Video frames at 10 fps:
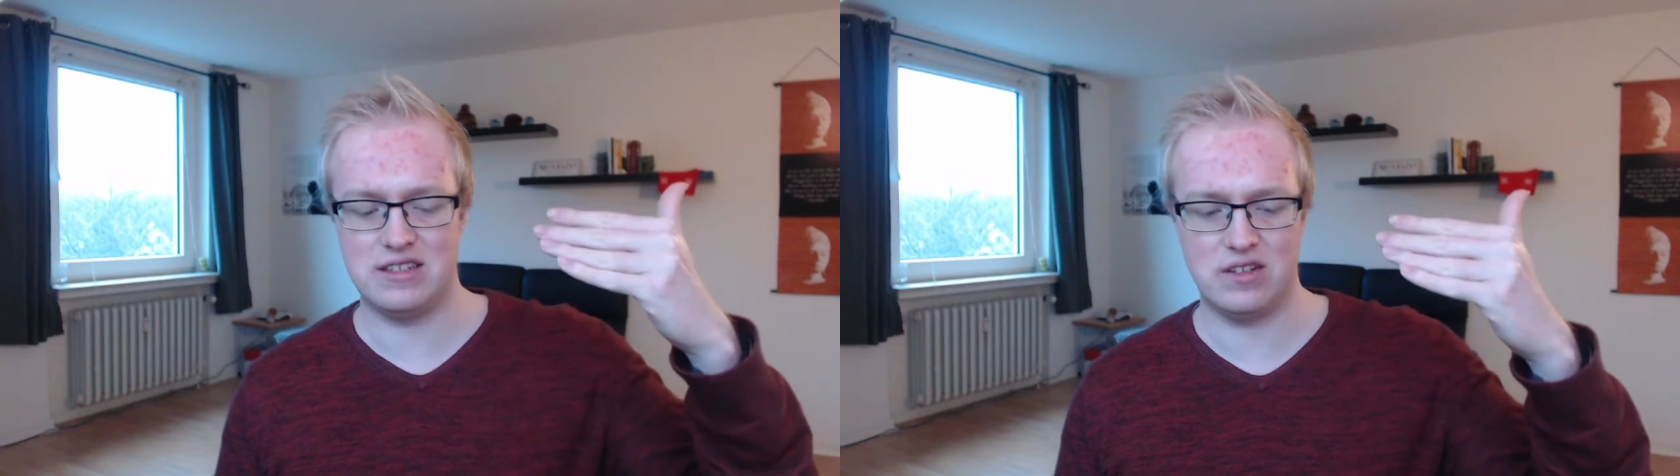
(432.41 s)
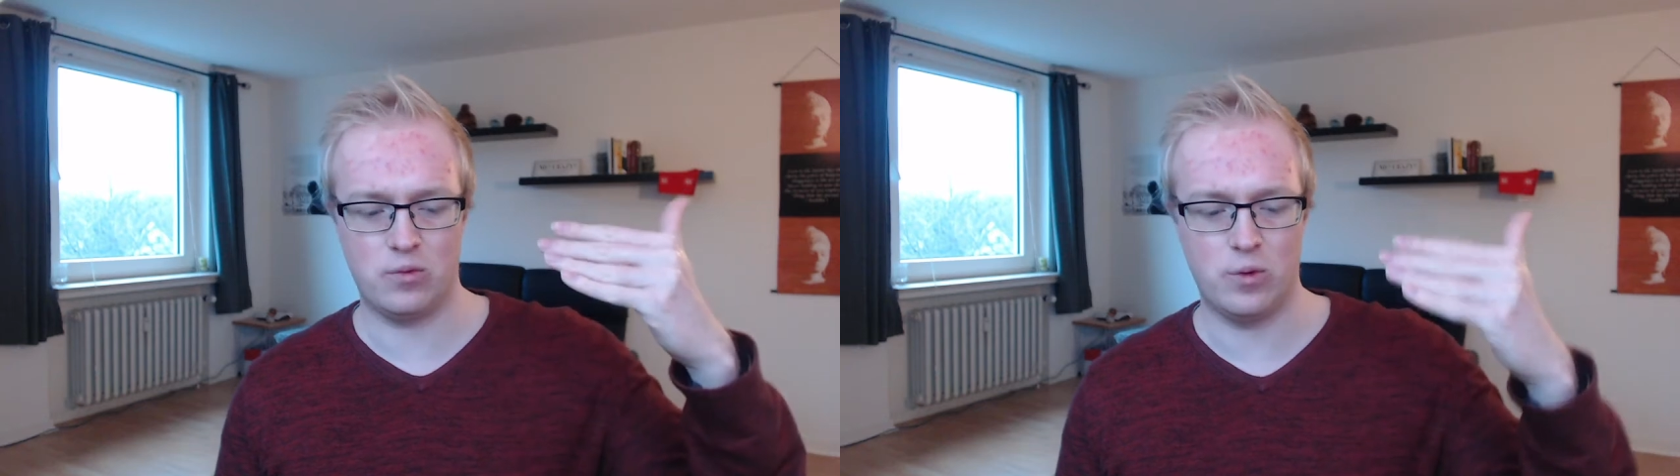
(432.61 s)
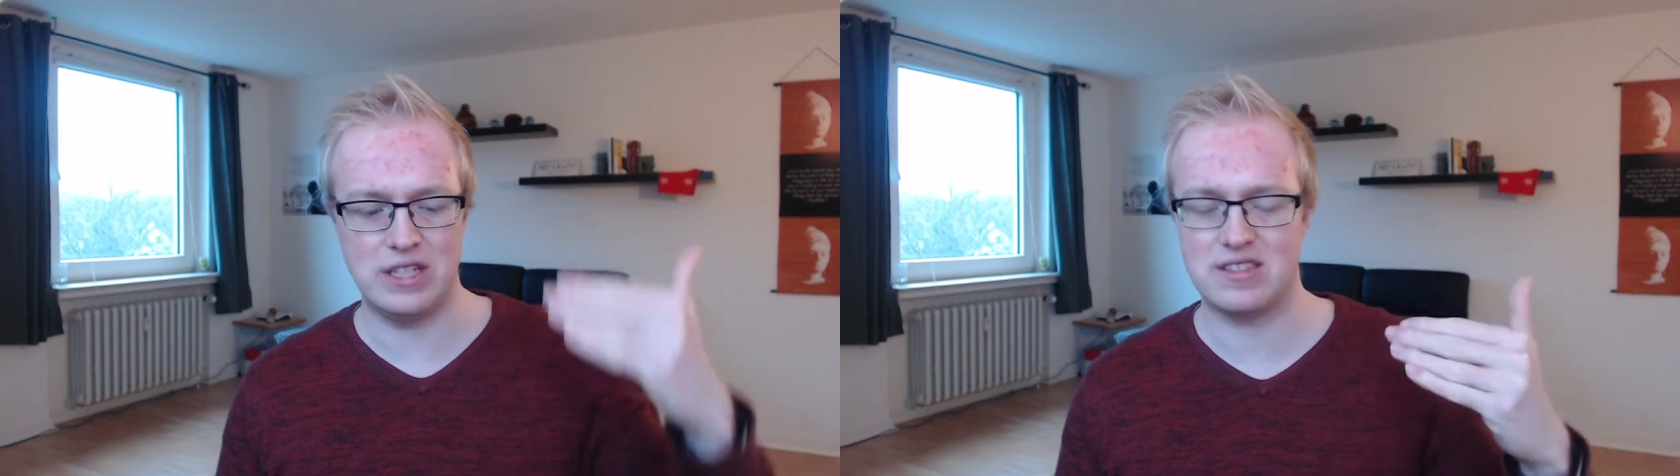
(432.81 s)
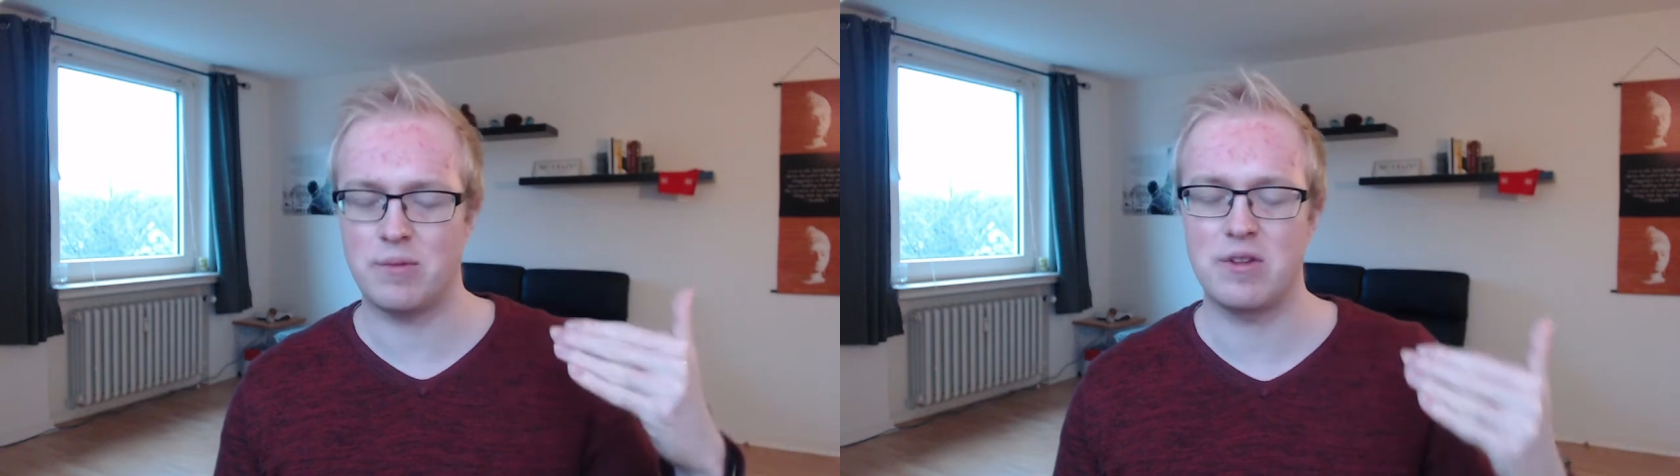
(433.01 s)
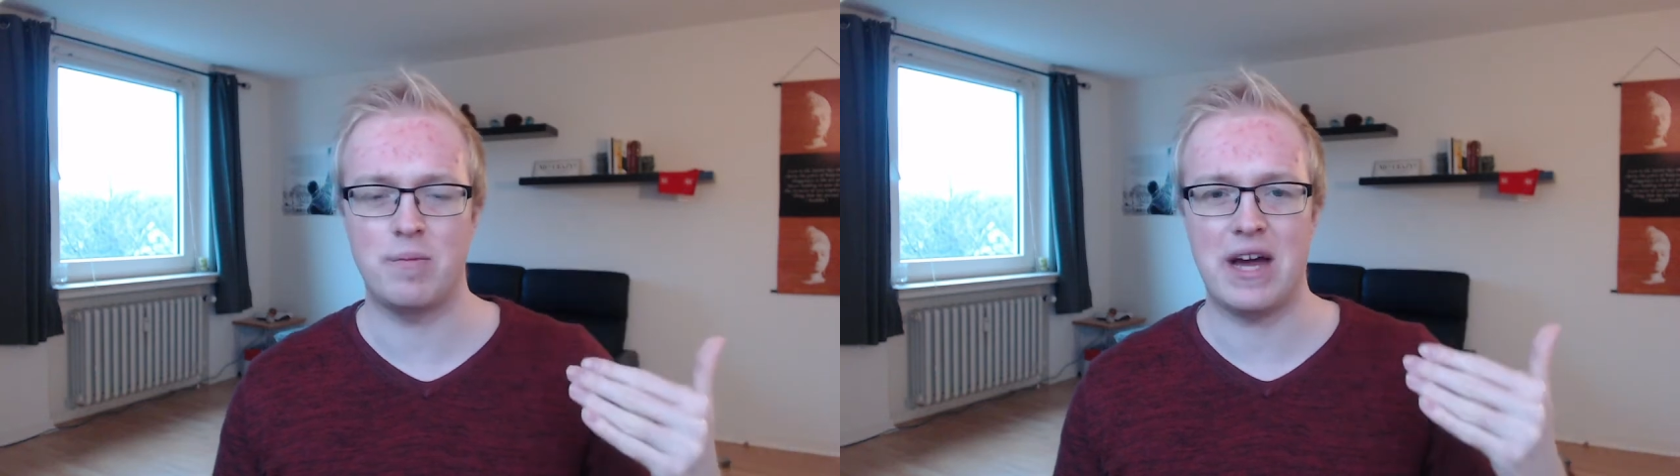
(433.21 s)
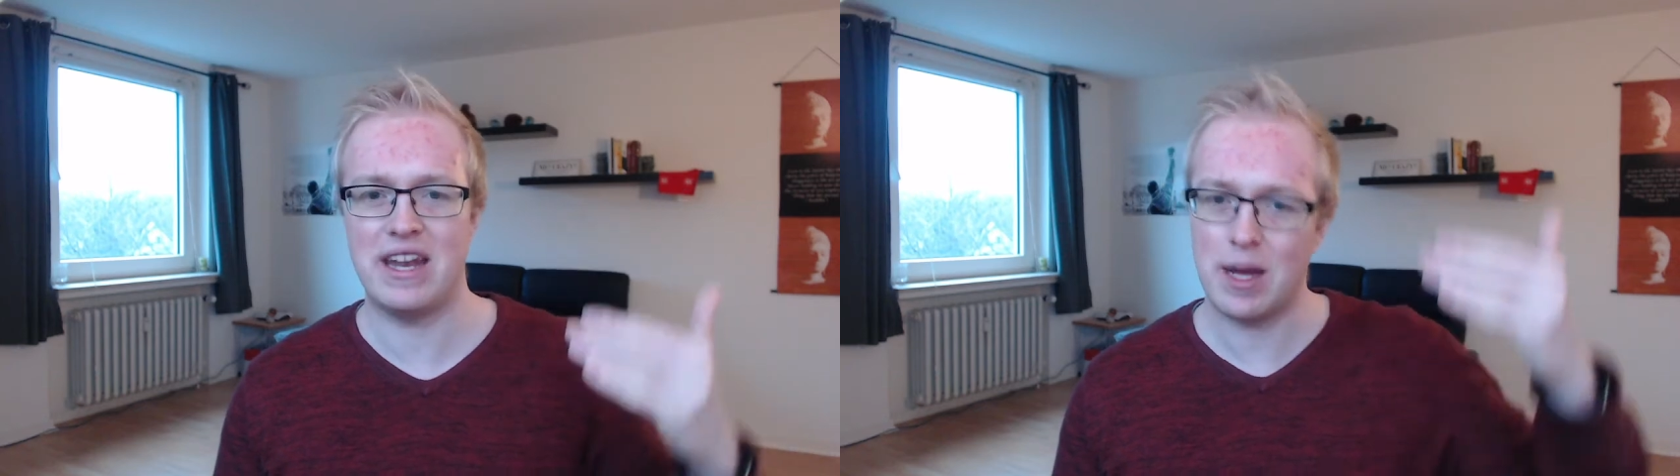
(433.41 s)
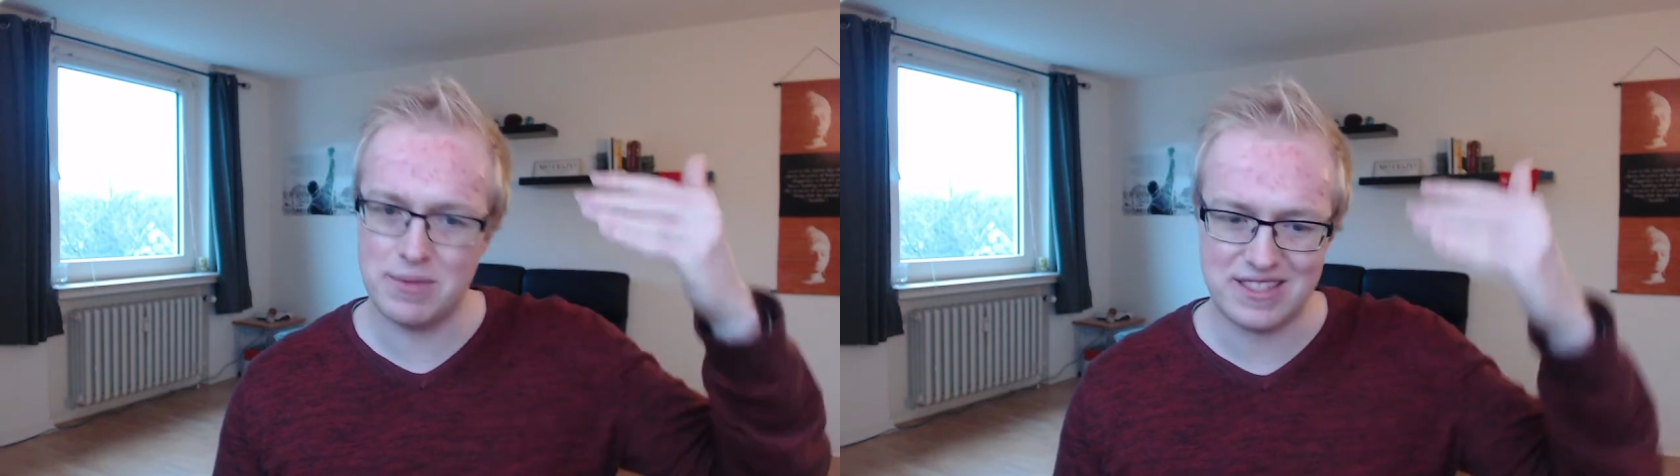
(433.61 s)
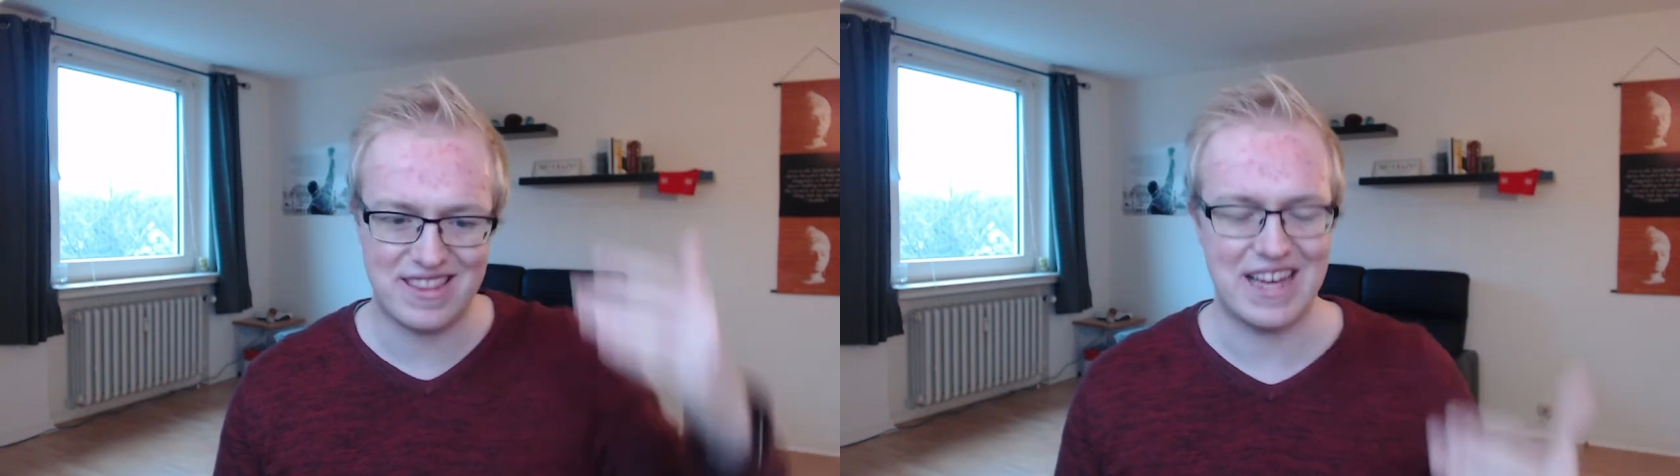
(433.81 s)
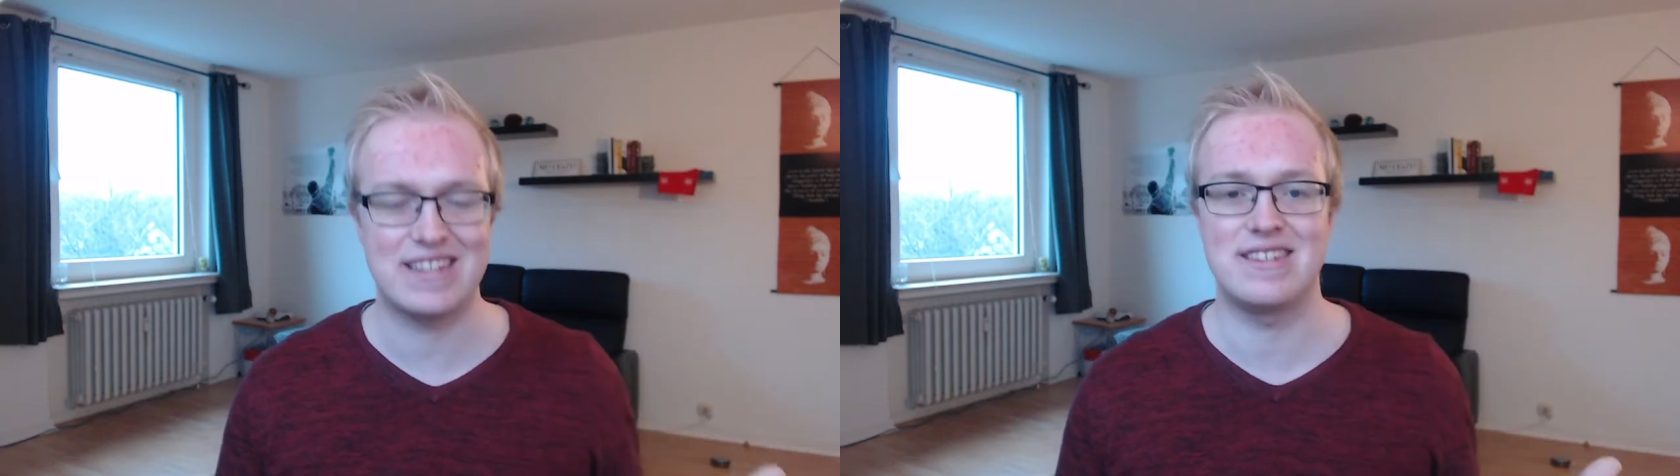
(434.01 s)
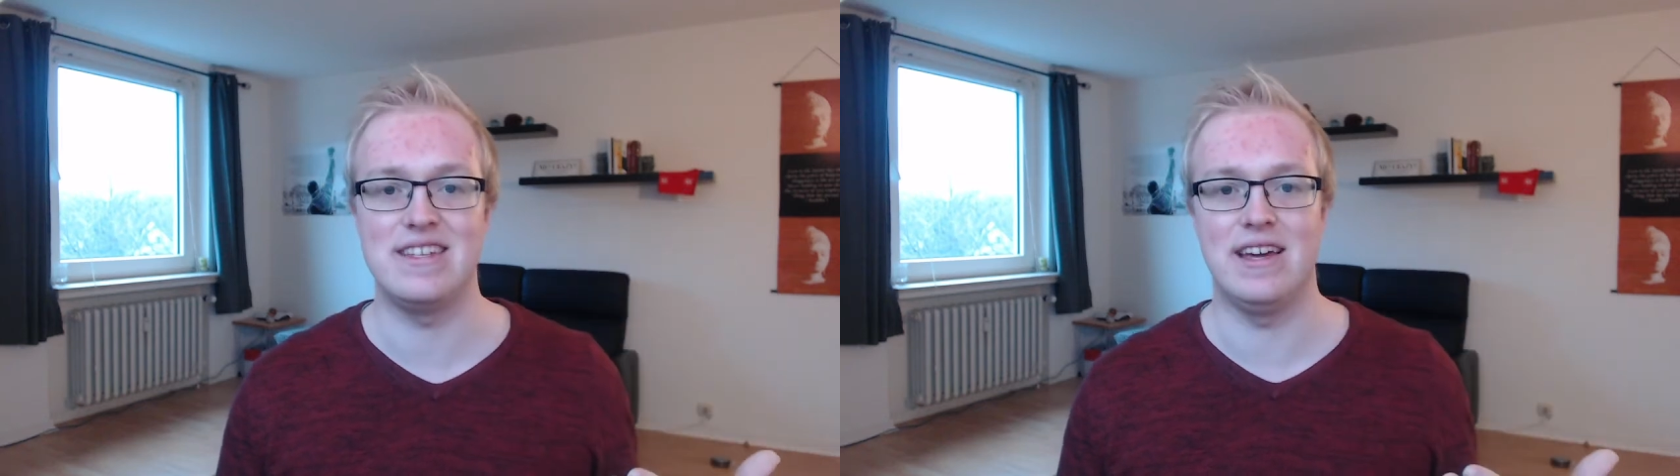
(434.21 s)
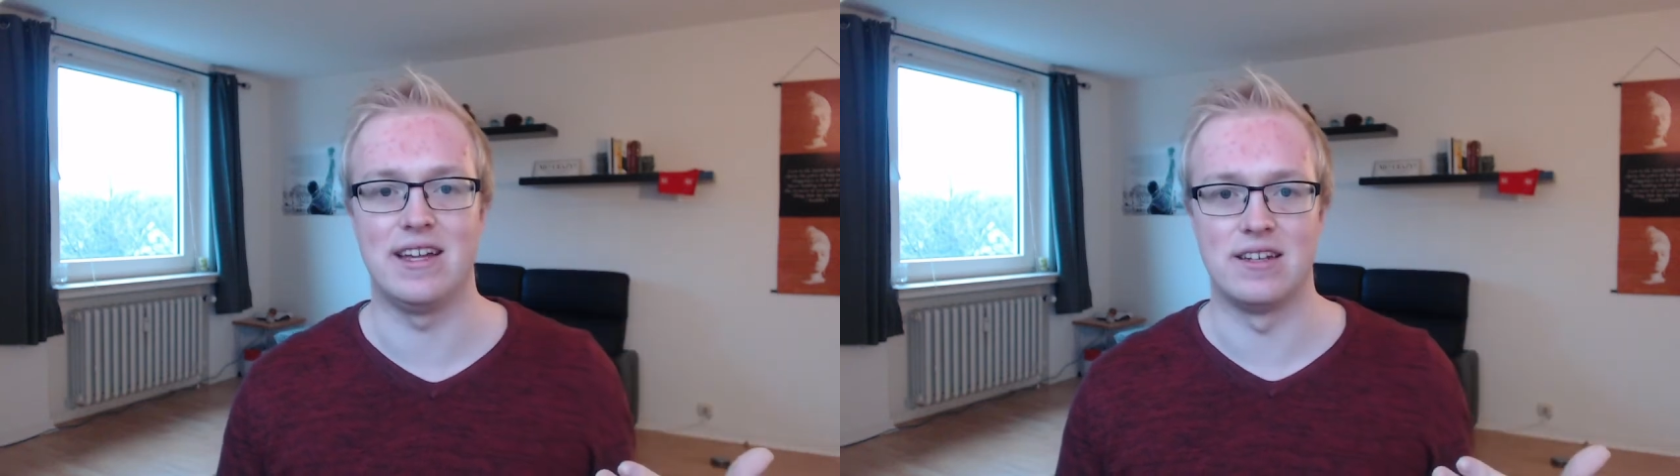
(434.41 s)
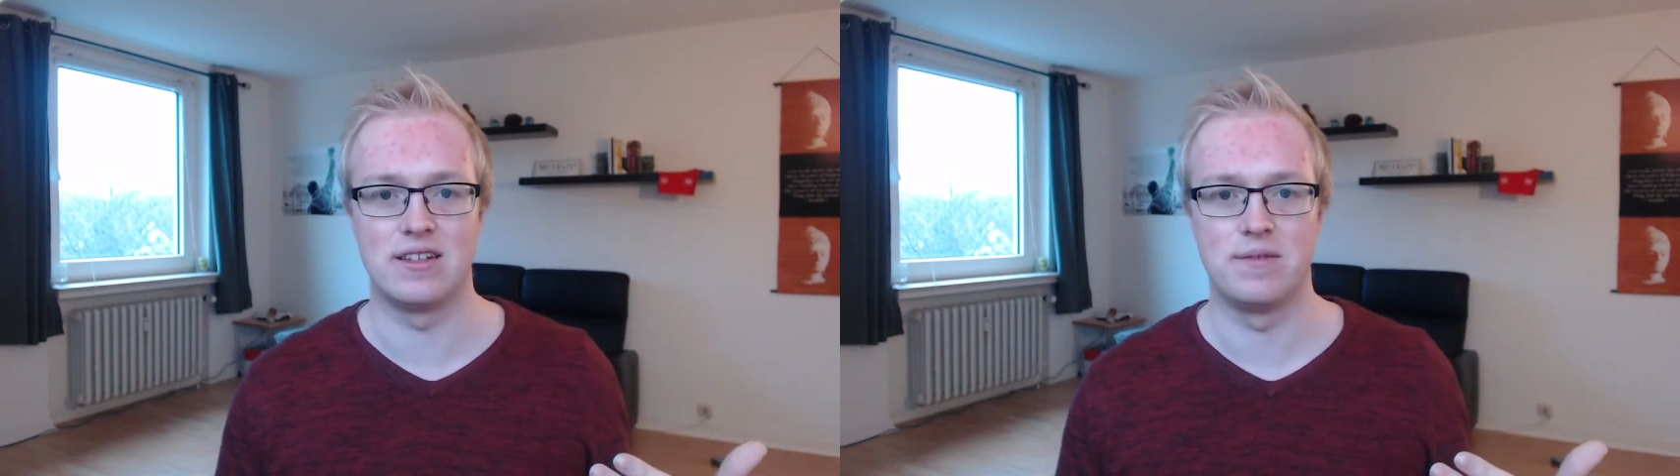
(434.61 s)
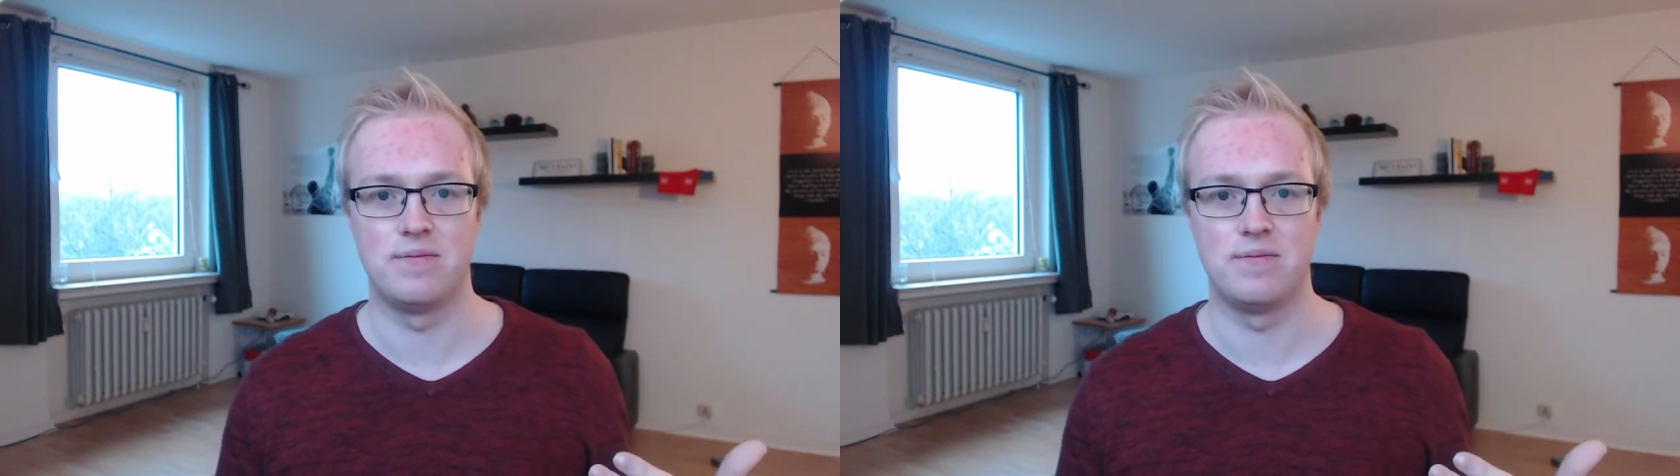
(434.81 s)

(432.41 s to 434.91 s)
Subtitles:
when something bad happens, that's the end.